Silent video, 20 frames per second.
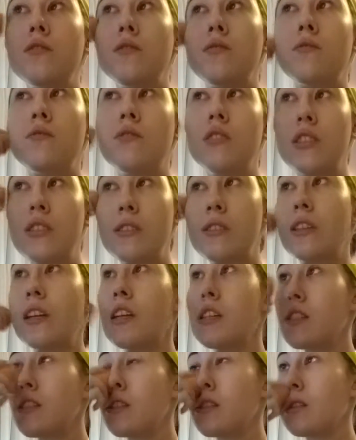Really
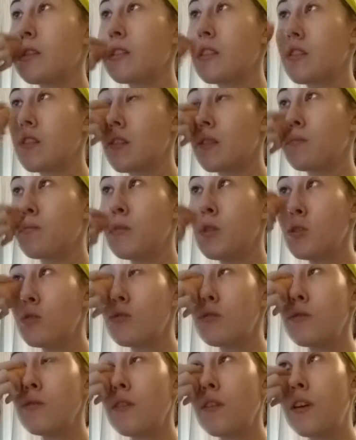nice and
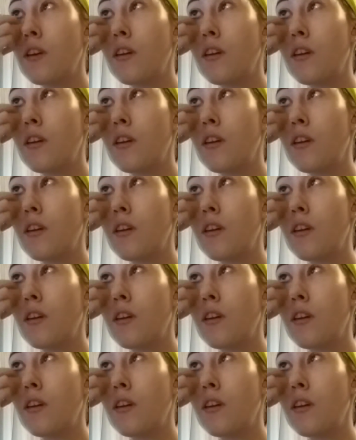smooth